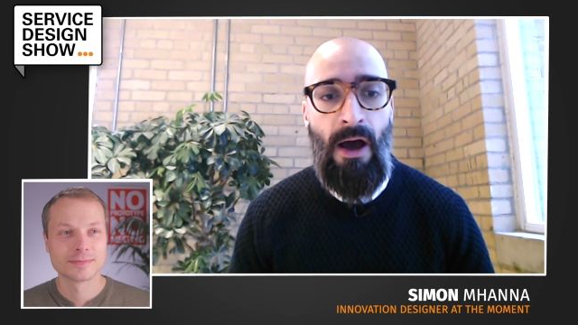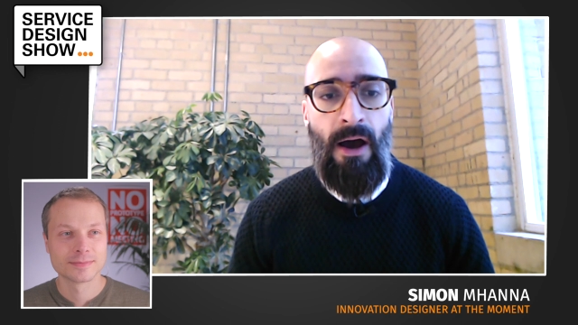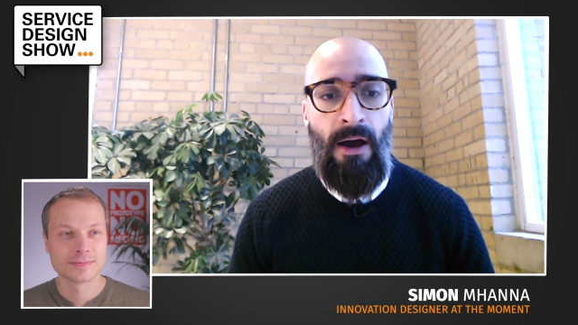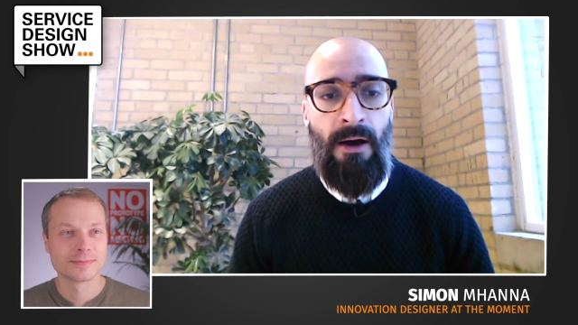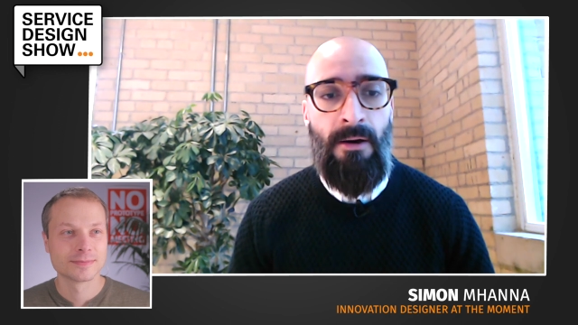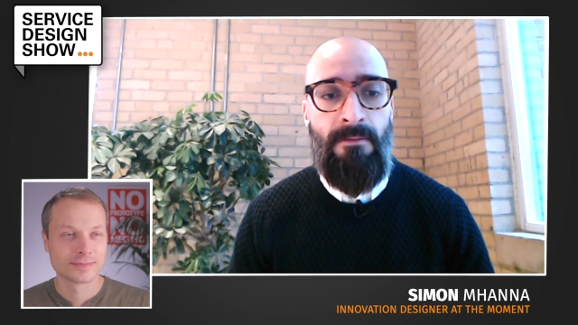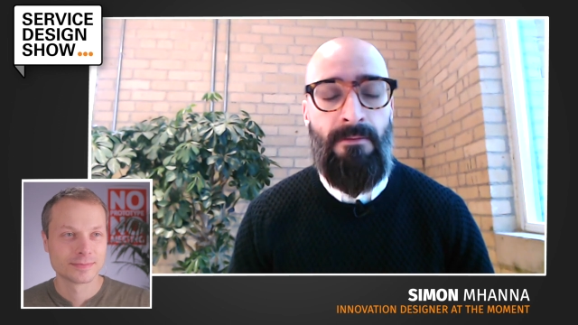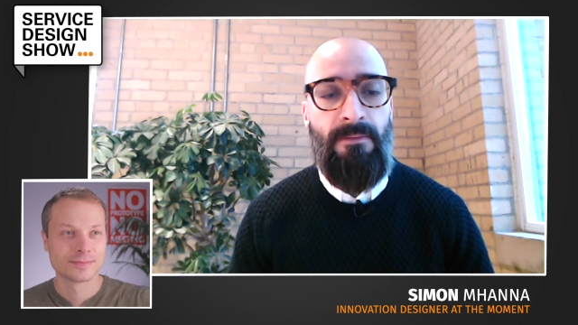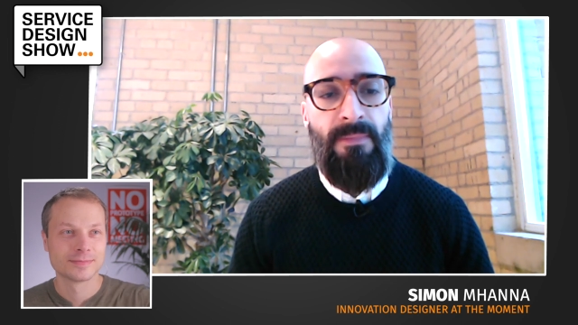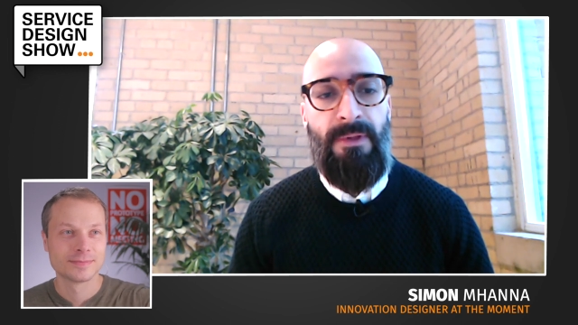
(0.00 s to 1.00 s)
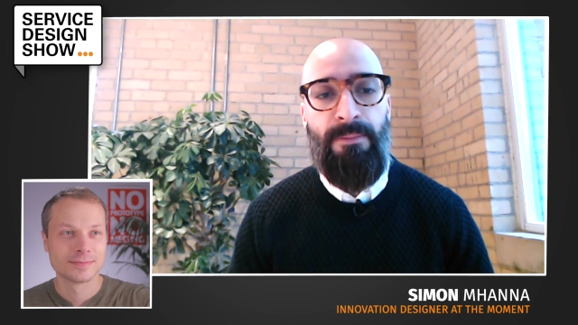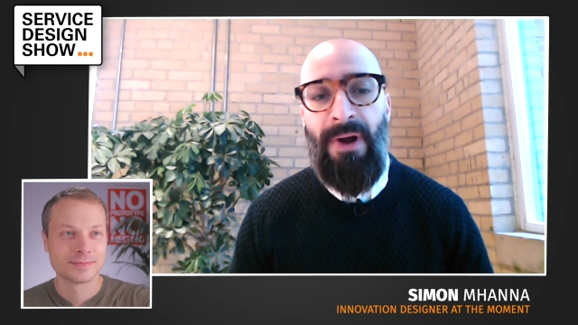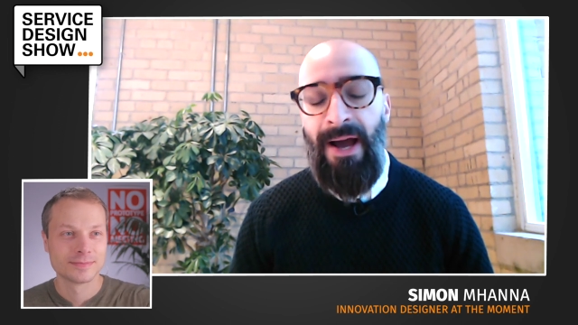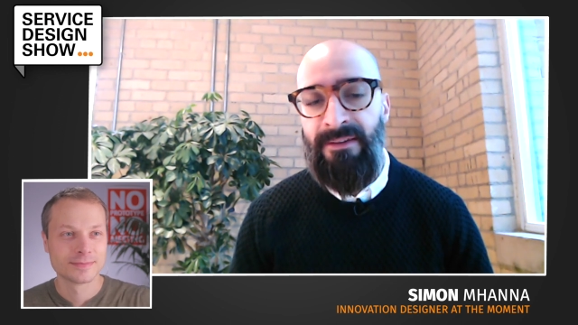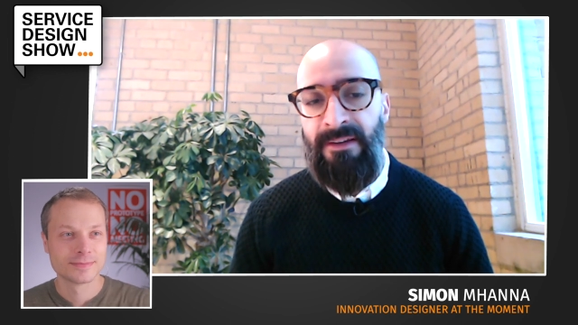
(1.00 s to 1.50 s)
Speaker 1: Um, the
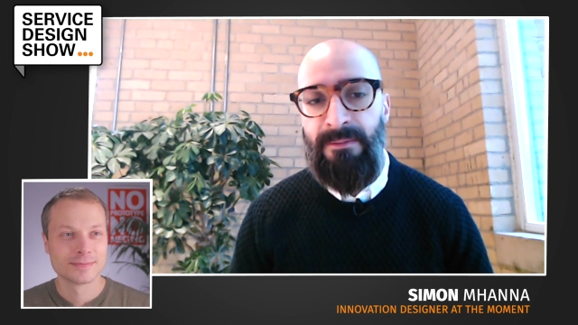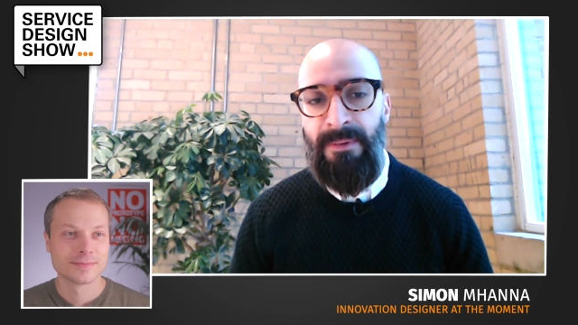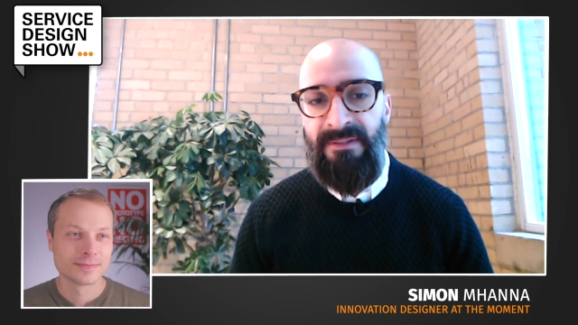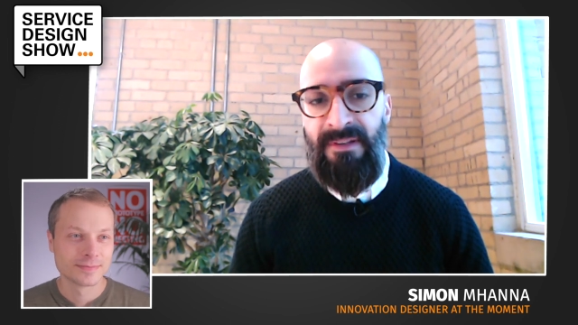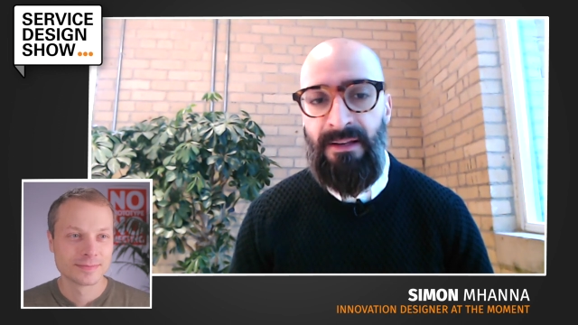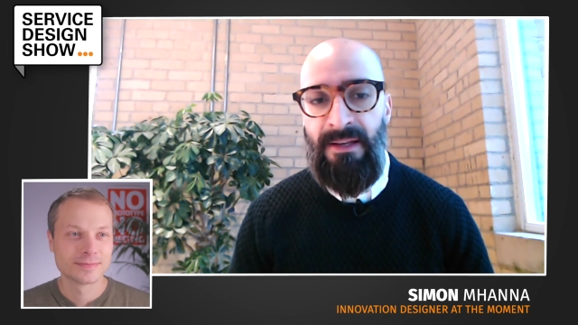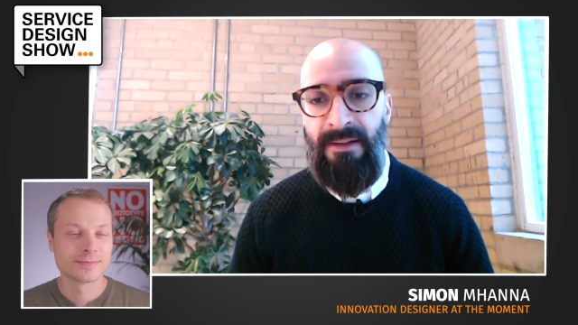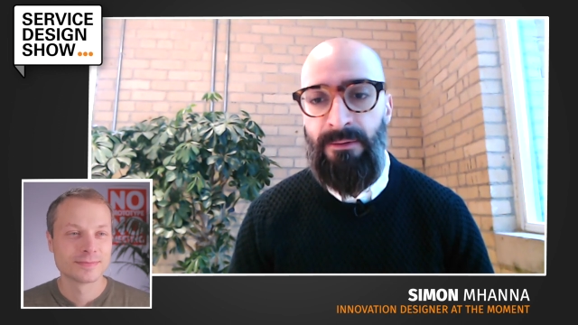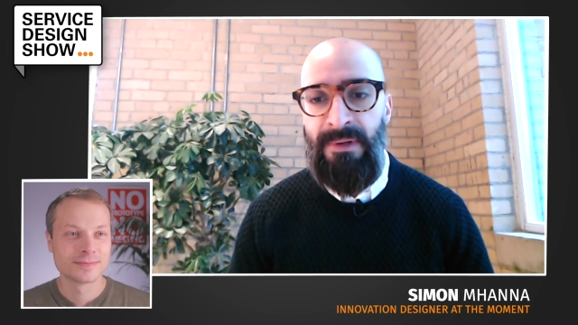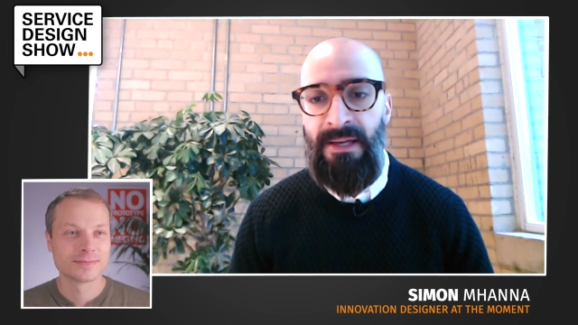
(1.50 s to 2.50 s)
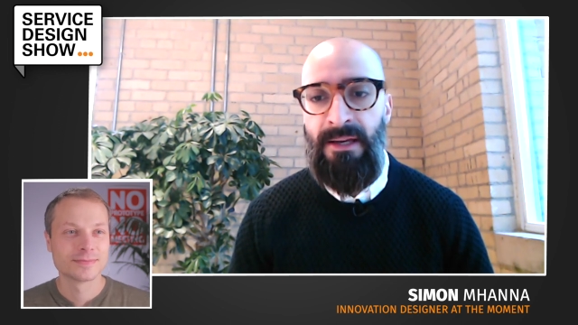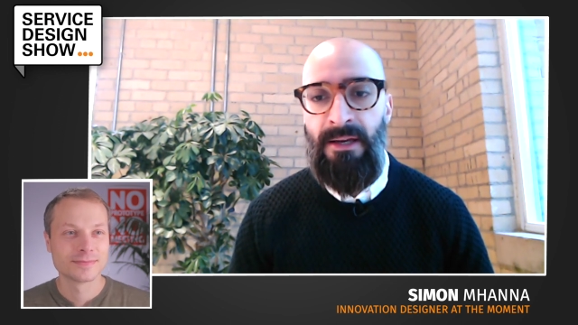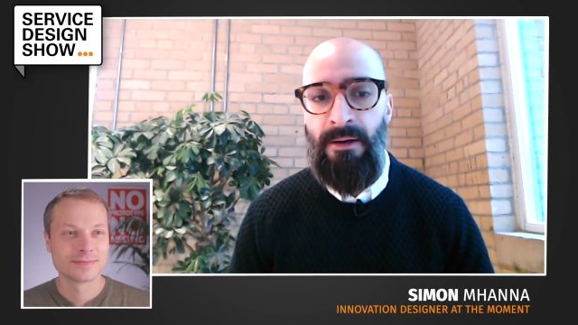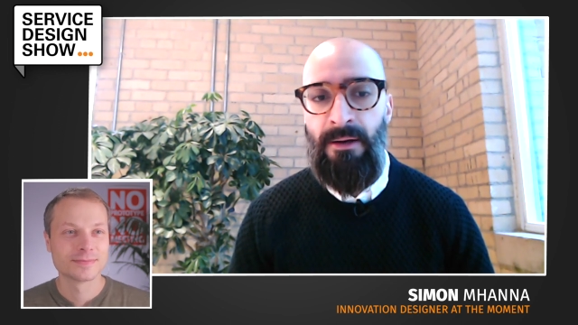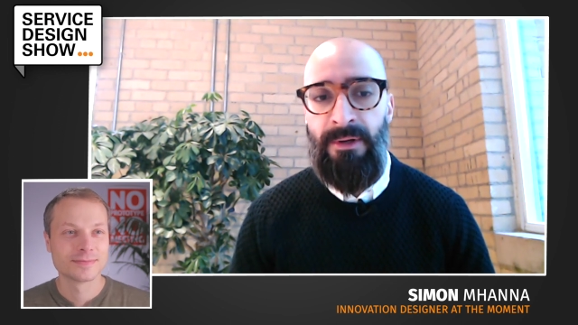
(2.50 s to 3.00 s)
practice basically that
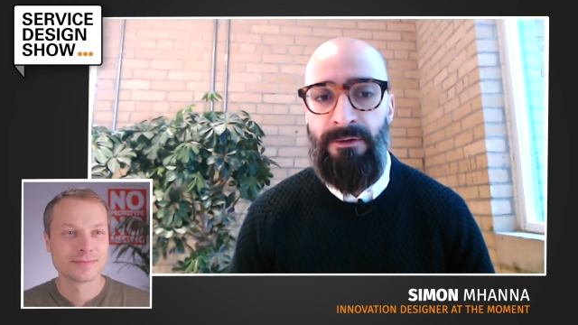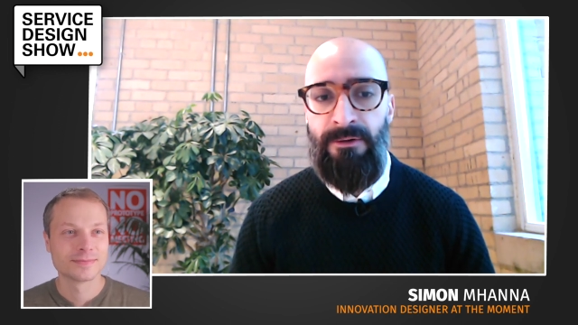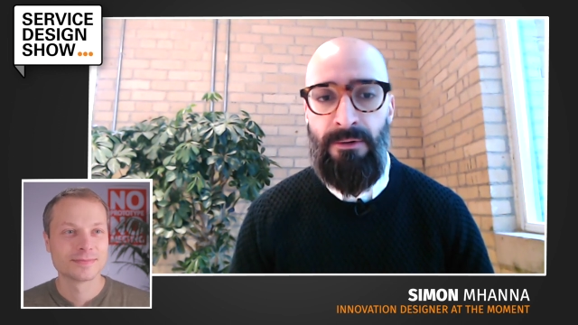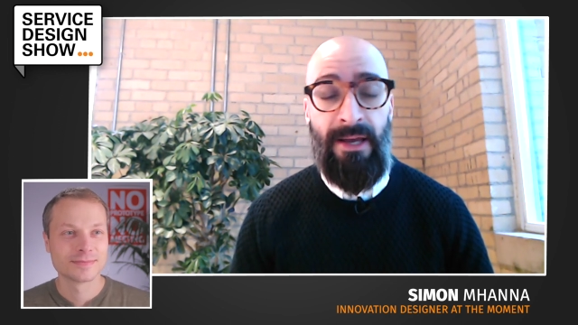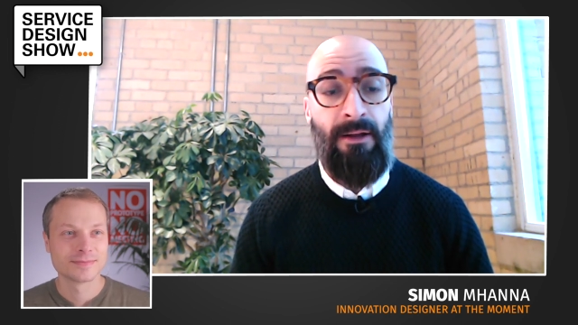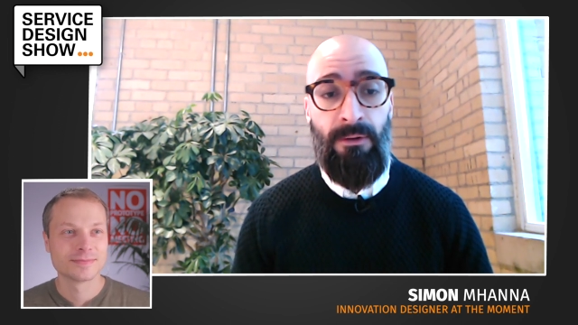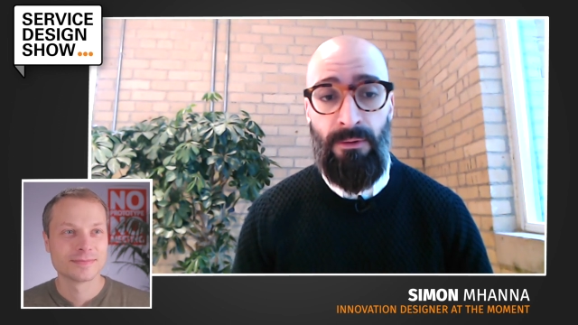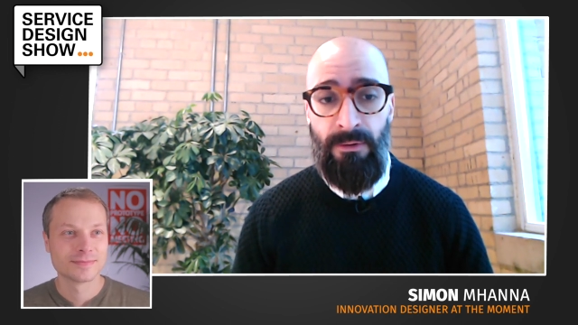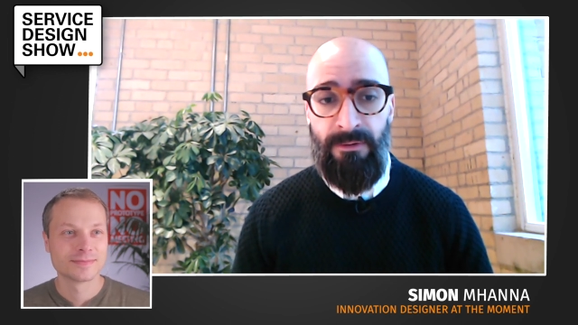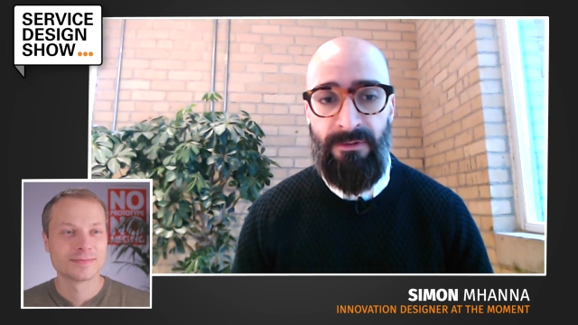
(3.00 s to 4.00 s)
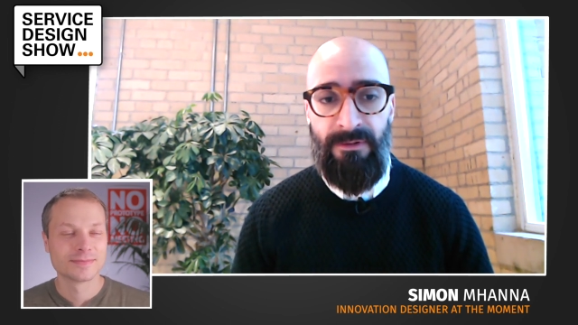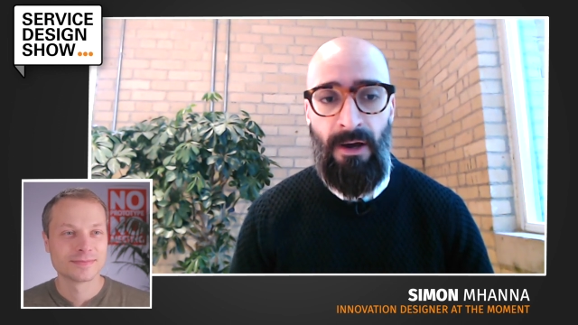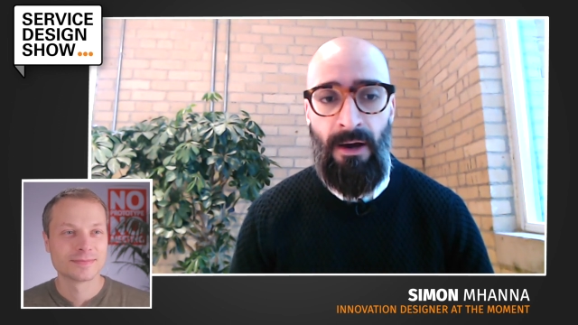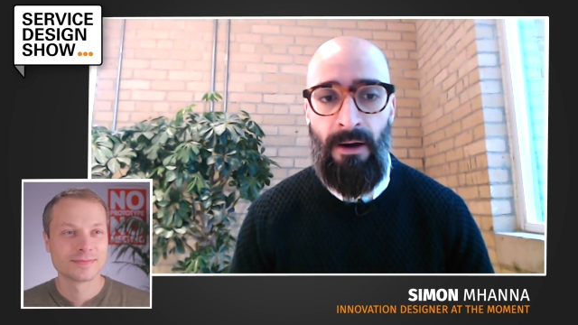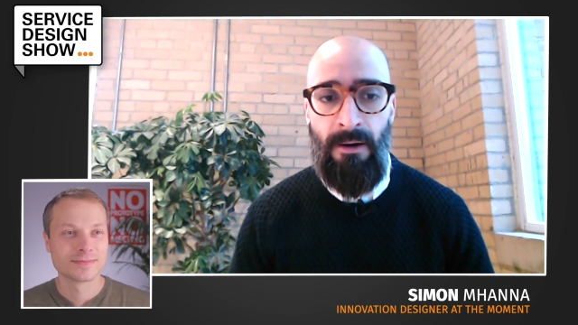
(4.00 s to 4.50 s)
we, we do includes
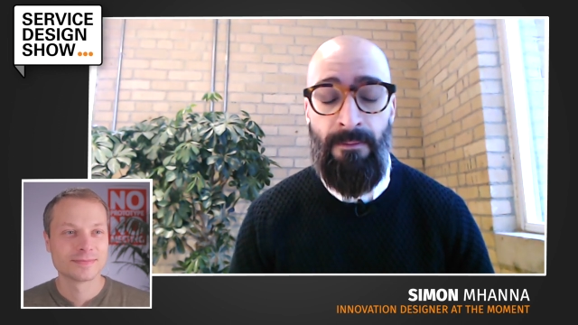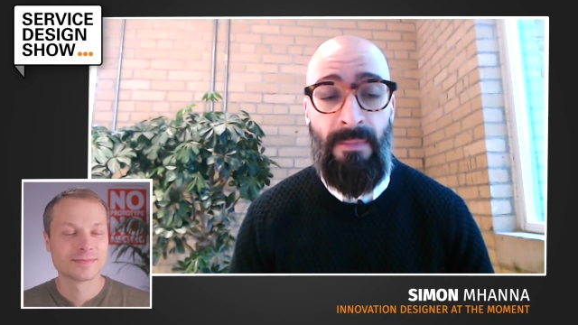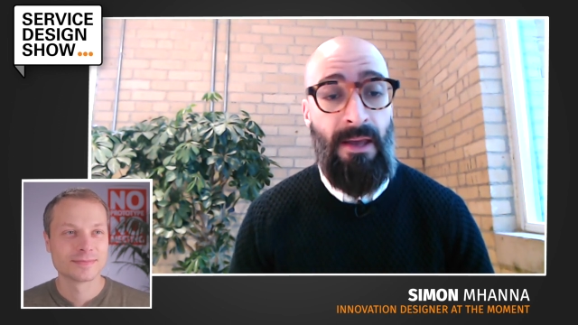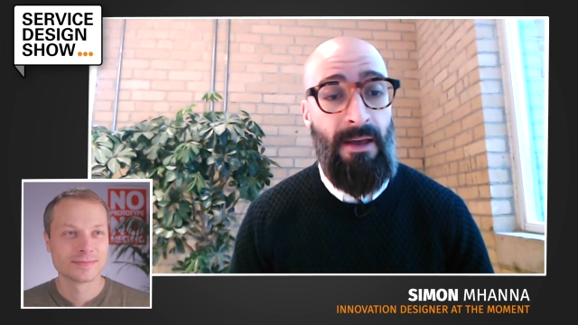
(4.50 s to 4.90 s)
um,